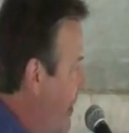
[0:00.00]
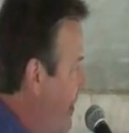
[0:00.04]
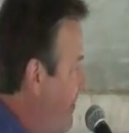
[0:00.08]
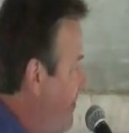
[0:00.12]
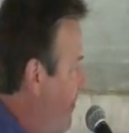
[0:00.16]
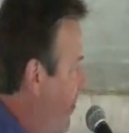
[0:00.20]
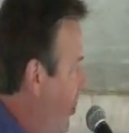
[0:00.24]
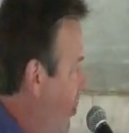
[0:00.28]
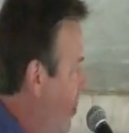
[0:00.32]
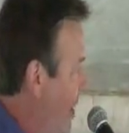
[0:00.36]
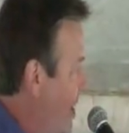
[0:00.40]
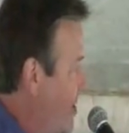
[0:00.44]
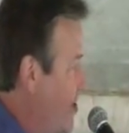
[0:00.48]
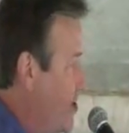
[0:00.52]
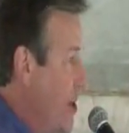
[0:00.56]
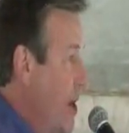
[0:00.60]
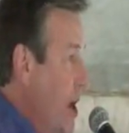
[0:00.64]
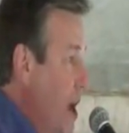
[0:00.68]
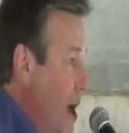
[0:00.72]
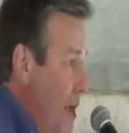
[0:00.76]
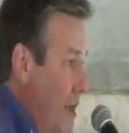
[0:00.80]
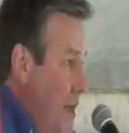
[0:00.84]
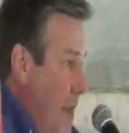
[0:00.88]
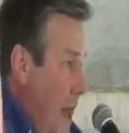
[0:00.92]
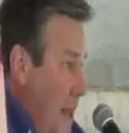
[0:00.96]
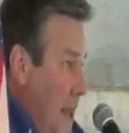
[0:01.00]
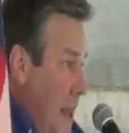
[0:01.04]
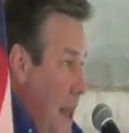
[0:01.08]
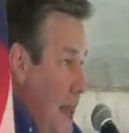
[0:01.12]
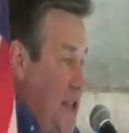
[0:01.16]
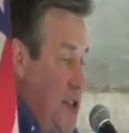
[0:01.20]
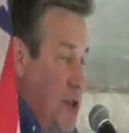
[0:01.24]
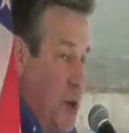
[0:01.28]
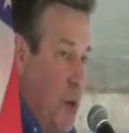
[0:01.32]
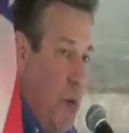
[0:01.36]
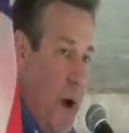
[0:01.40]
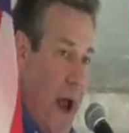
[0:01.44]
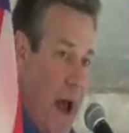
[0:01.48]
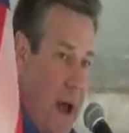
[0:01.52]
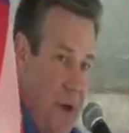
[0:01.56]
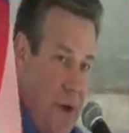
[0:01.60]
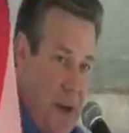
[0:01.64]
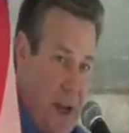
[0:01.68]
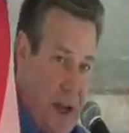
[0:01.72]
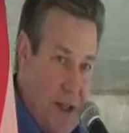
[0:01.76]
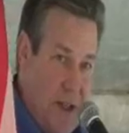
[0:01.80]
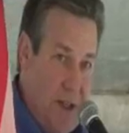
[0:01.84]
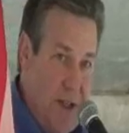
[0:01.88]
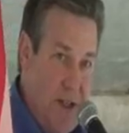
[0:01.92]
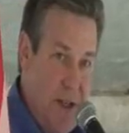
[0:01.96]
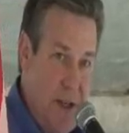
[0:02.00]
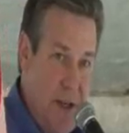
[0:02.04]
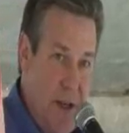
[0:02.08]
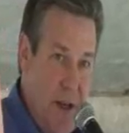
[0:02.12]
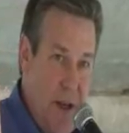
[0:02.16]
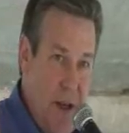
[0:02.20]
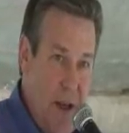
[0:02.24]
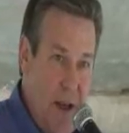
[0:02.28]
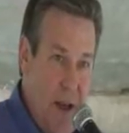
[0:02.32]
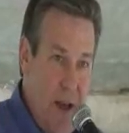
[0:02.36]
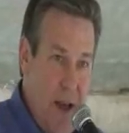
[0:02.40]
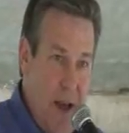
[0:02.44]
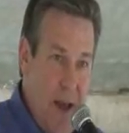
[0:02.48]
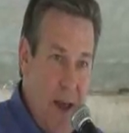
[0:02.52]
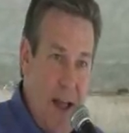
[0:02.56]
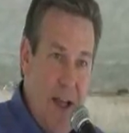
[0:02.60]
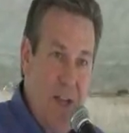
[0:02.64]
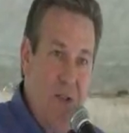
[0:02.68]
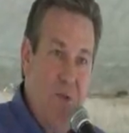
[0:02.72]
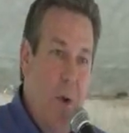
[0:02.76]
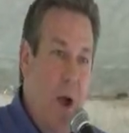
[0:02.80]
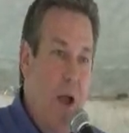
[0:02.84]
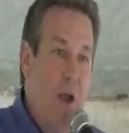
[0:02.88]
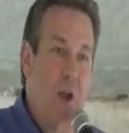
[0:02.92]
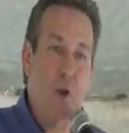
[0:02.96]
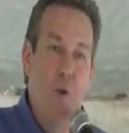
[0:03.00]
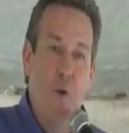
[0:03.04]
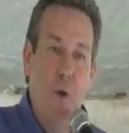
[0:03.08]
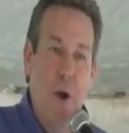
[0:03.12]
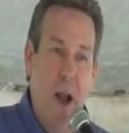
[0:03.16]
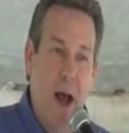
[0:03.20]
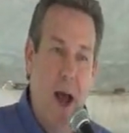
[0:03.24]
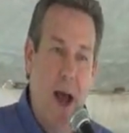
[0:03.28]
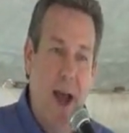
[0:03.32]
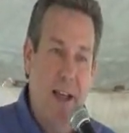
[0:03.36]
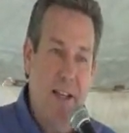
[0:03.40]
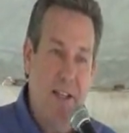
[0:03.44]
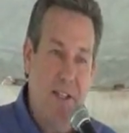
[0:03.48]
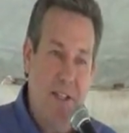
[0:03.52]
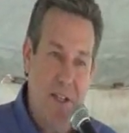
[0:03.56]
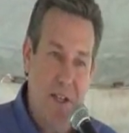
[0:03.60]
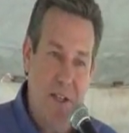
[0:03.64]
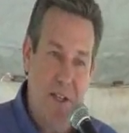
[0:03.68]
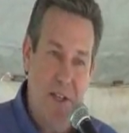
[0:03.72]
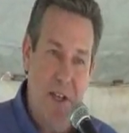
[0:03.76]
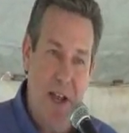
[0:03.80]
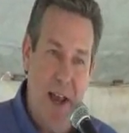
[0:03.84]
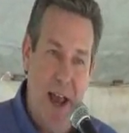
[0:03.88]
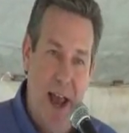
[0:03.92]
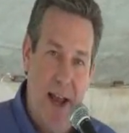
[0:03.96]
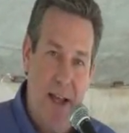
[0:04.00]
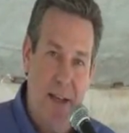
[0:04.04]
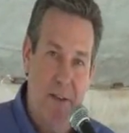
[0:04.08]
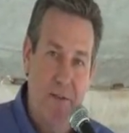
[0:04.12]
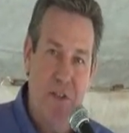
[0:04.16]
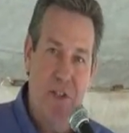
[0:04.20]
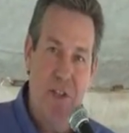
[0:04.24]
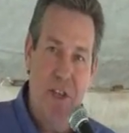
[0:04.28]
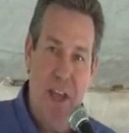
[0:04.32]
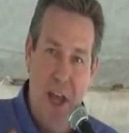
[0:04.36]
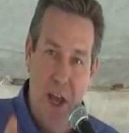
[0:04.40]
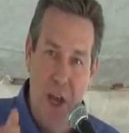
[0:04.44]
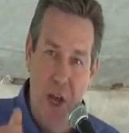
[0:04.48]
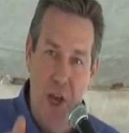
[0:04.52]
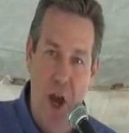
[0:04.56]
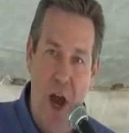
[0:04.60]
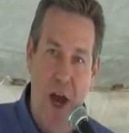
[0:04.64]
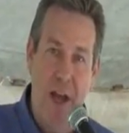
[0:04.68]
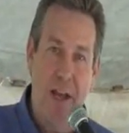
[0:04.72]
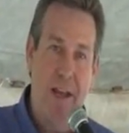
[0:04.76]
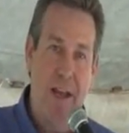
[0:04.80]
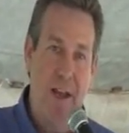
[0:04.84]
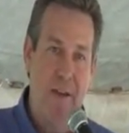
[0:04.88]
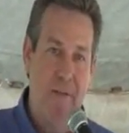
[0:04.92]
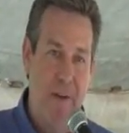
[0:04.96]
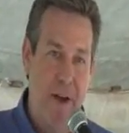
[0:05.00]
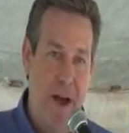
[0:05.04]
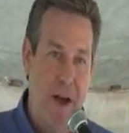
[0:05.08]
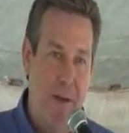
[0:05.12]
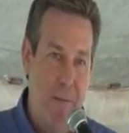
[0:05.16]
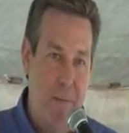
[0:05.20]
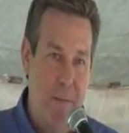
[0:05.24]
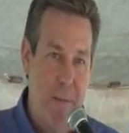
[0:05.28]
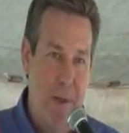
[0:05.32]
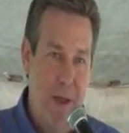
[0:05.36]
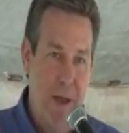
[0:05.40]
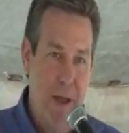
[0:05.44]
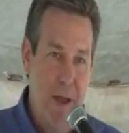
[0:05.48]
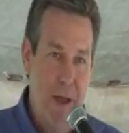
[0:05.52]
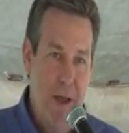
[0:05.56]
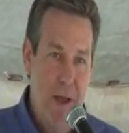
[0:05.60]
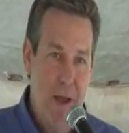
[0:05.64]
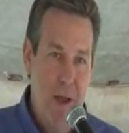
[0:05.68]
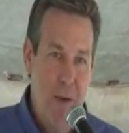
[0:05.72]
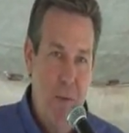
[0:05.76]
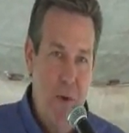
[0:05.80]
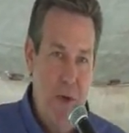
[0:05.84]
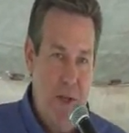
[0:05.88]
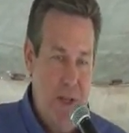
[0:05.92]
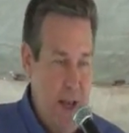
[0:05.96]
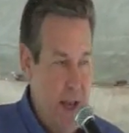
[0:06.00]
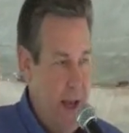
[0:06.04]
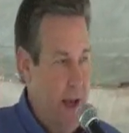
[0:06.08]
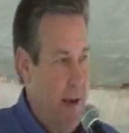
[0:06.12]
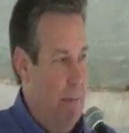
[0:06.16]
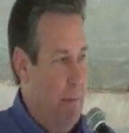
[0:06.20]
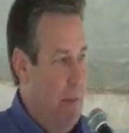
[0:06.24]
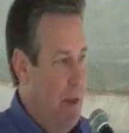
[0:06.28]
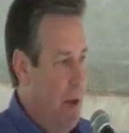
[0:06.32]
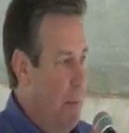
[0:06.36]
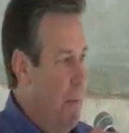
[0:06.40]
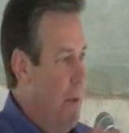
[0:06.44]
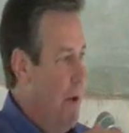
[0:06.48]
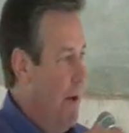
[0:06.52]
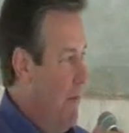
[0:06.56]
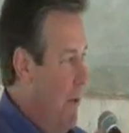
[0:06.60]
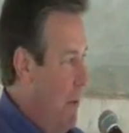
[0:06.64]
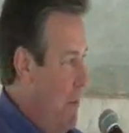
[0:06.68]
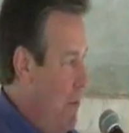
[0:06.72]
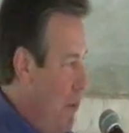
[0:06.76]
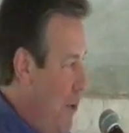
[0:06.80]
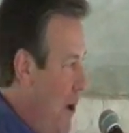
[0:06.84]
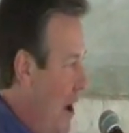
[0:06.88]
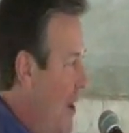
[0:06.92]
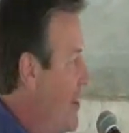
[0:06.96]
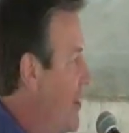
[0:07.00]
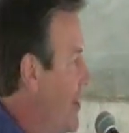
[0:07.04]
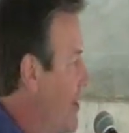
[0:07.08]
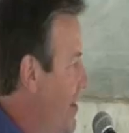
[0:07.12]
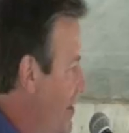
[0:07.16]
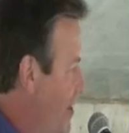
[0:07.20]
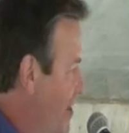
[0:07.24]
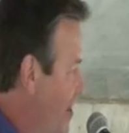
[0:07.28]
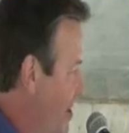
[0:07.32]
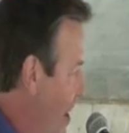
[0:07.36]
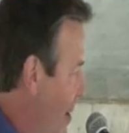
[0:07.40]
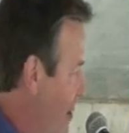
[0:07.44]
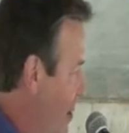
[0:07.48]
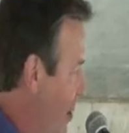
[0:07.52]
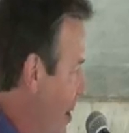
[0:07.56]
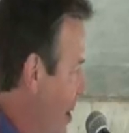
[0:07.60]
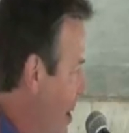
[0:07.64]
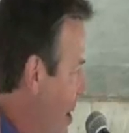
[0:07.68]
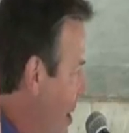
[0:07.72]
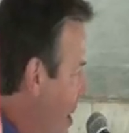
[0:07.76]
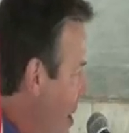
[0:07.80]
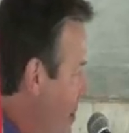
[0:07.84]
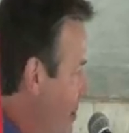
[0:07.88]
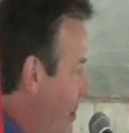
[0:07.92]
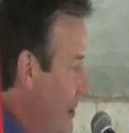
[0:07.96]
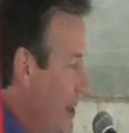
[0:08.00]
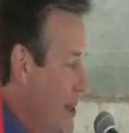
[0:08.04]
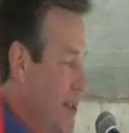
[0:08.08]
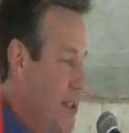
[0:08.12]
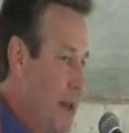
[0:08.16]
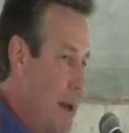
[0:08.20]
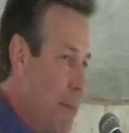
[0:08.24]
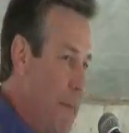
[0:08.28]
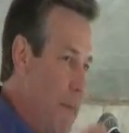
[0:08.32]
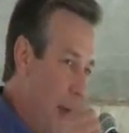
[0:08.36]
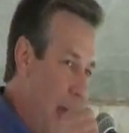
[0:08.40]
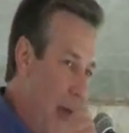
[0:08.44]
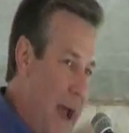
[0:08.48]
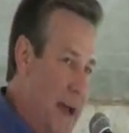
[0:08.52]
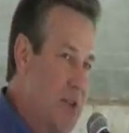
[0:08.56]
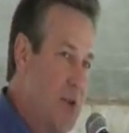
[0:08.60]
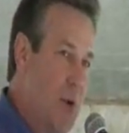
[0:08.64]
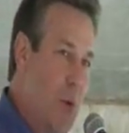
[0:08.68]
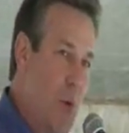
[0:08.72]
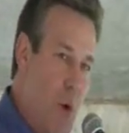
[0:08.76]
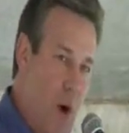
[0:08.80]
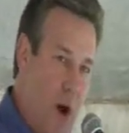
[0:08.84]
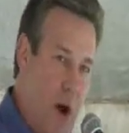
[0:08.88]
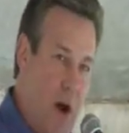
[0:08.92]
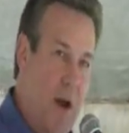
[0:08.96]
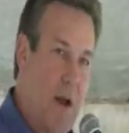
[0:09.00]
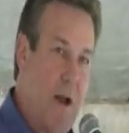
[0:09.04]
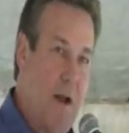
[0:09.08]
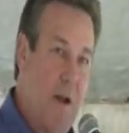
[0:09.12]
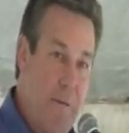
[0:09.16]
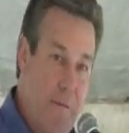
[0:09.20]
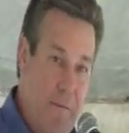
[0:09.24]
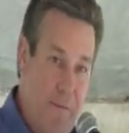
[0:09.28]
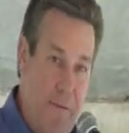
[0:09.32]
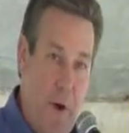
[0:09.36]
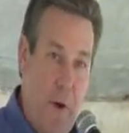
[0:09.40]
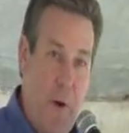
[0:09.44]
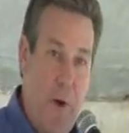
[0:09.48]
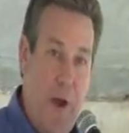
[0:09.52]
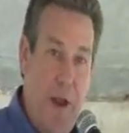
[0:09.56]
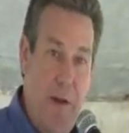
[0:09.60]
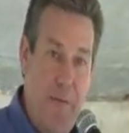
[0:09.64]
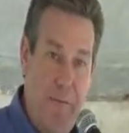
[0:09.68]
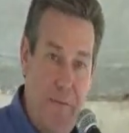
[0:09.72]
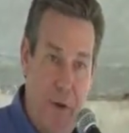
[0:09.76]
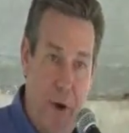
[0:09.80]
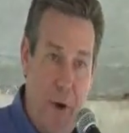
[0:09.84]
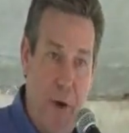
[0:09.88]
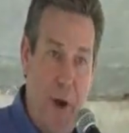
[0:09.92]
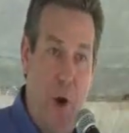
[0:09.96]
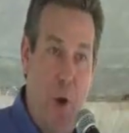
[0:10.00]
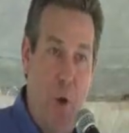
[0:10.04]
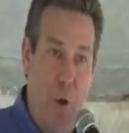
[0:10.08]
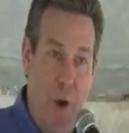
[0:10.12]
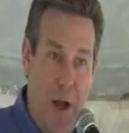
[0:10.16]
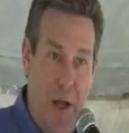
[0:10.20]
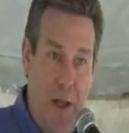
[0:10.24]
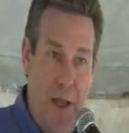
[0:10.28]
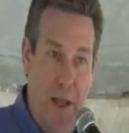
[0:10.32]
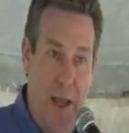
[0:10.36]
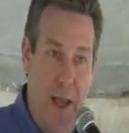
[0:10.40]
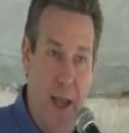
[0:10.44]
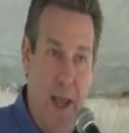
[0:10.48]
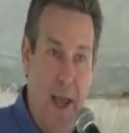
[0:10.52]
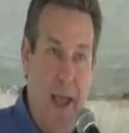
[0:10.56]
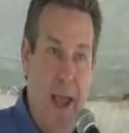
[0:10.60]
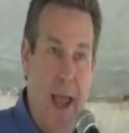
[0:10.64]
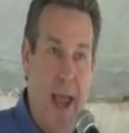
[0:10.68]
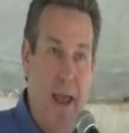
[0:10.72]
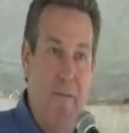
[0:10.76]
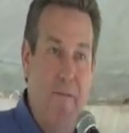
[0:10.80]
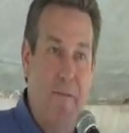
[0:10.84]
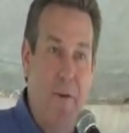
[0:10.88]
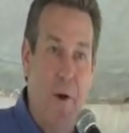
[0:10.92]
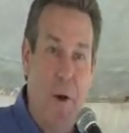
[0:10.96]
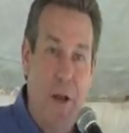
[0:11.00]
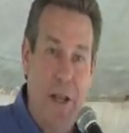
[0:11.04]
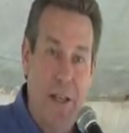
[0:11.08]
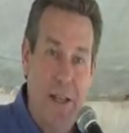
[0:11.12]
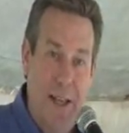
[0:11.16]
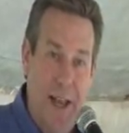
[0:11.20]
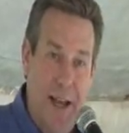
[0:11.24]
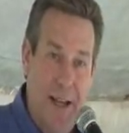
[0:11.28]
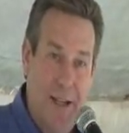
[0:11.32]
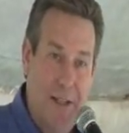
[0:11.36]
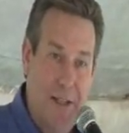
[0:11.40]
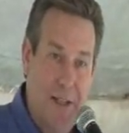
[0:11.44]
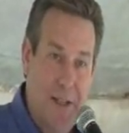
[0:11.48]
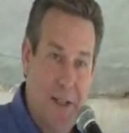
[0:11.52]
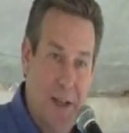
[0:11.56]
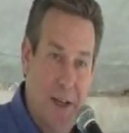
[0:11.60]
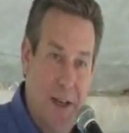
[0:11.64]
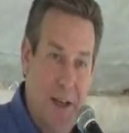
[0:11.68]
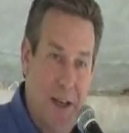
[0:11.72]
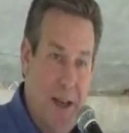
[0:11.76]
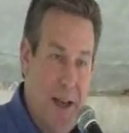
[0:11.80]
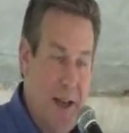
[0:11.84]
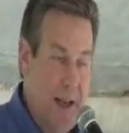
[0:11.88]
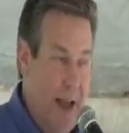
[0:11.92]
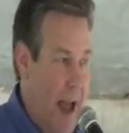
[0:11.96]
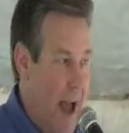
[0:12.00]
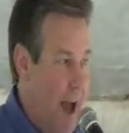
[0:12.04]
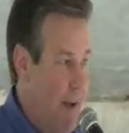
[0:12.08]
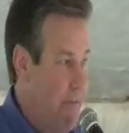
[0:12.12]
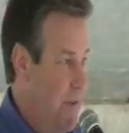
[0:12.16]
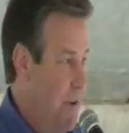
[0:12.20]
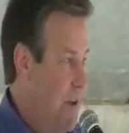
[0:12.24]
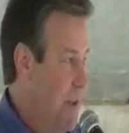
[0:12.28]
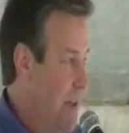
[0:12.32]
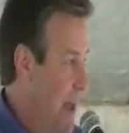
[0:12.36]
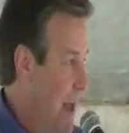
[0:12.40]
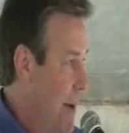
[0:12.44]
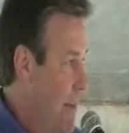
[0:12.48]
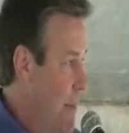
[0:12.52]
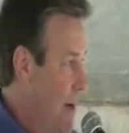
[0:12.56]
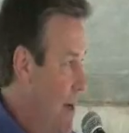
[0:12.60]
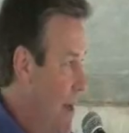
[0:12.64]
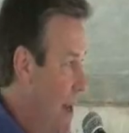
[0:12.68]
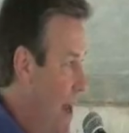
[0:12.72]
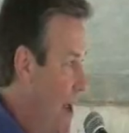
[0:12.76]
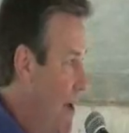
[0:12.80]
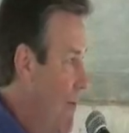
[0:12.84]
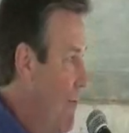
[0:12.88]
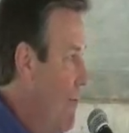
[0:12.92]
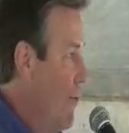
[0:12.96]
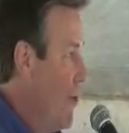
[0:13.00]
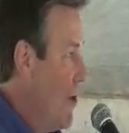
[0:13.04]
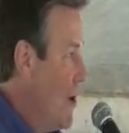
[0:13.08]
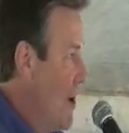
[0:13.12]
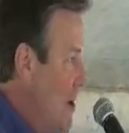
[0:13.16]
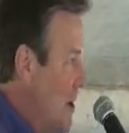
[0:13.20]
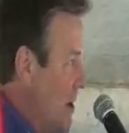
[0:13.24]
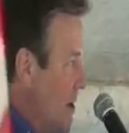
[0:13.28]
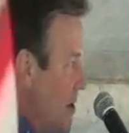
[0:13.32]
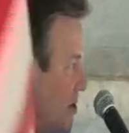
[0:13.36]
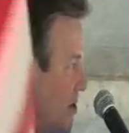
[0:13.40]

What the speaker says: before us that is around us. That's why you and I, as citizen activists, cannot give up. We take a little bit of a breath in the summer, but let's get back to work very, very quickly and very intensely after Labor Day if we're